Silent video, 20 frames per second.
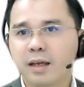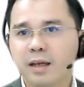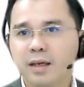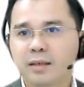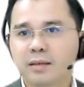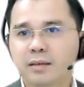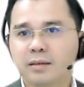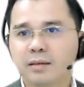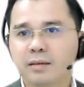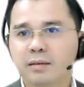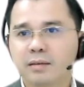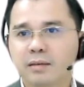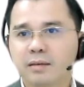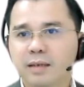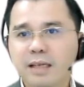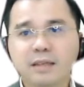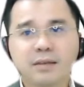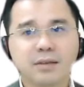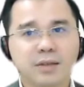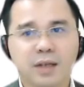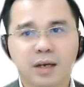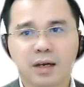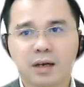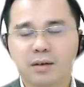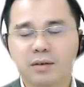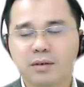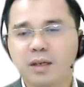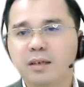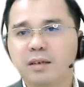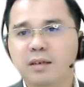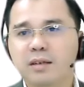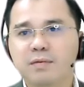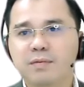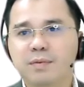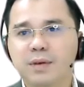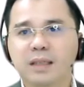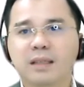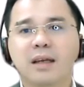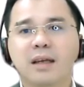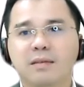and list down the
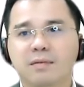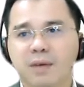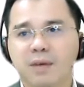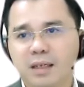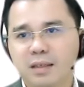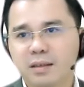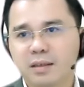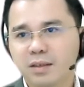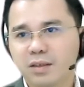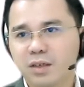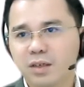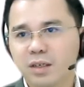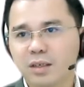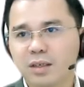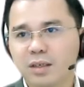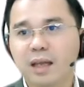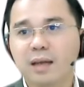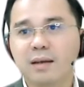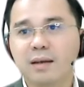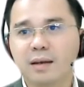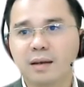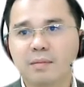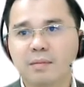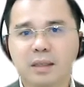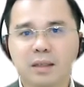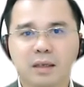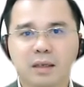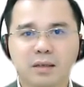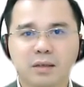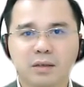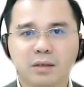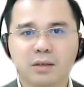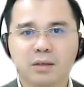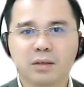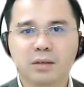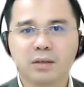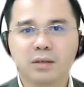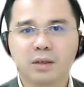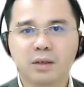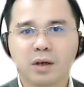different advantages and
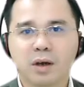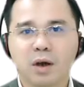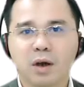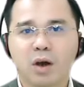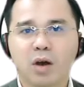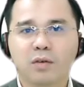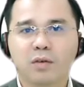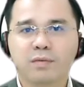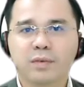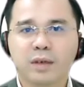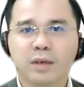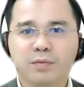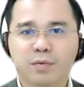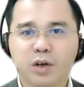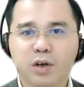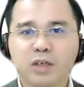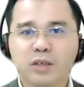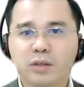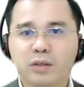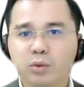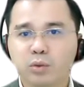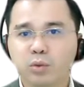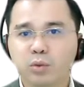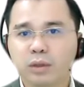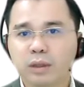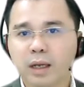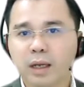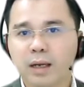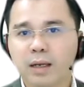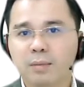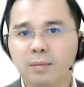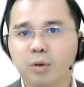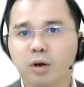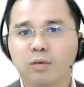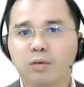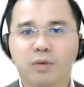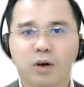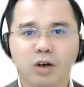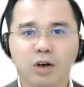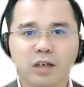limitations of the first two types
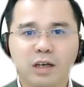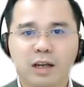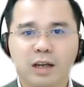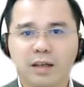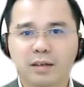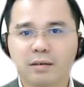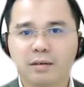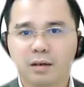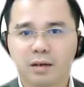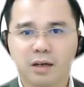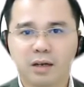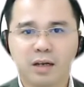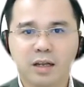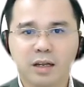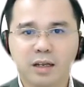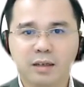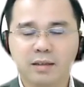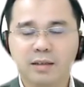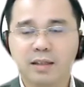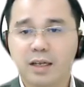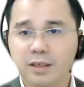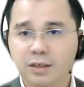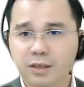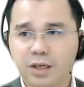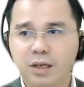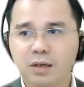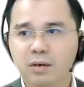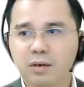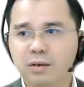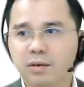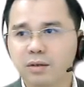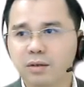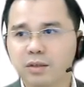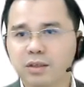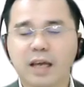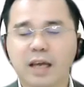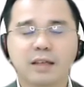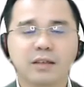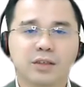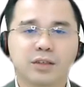of online learning, the asynchronous
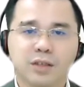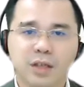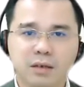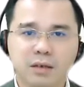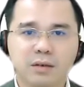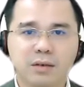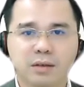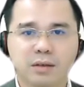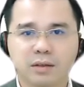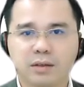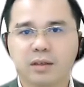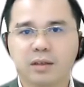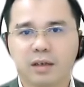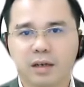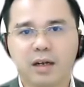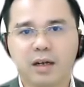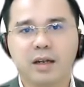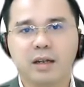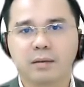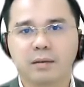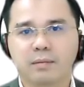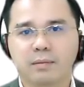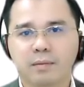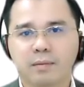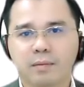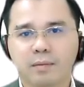and synchronous learning.